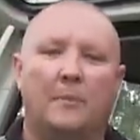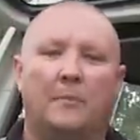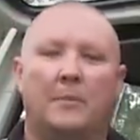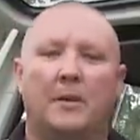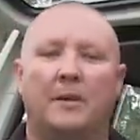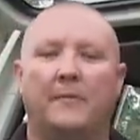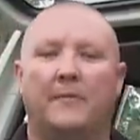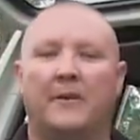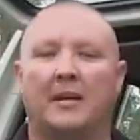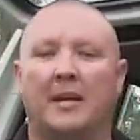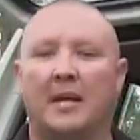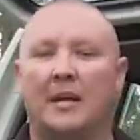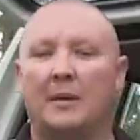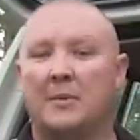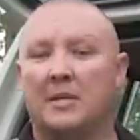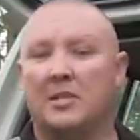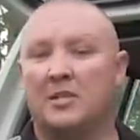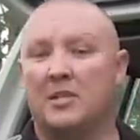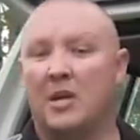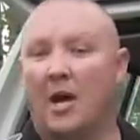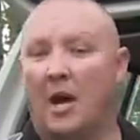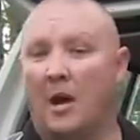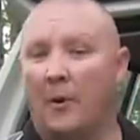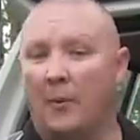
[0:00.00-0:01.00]
But if you're gonna be
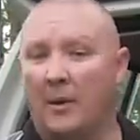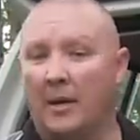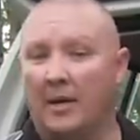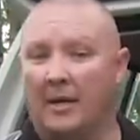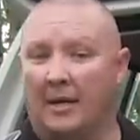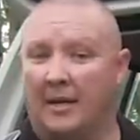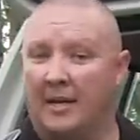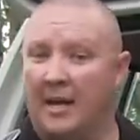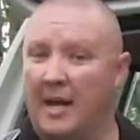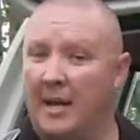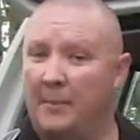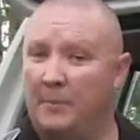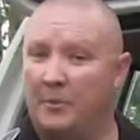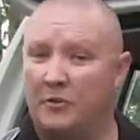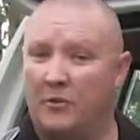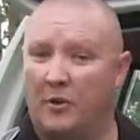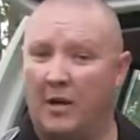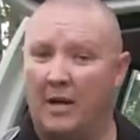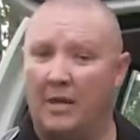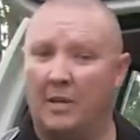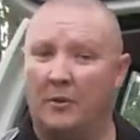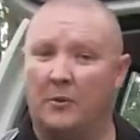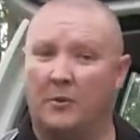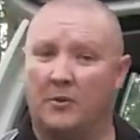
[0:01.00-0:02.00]
towing a camper
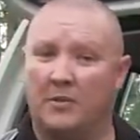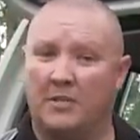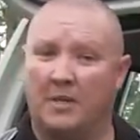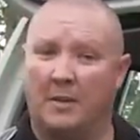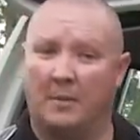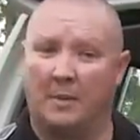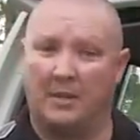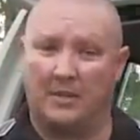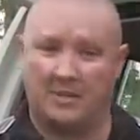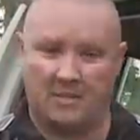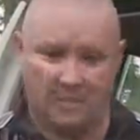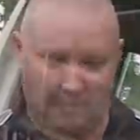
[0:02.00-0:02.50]
trailer or something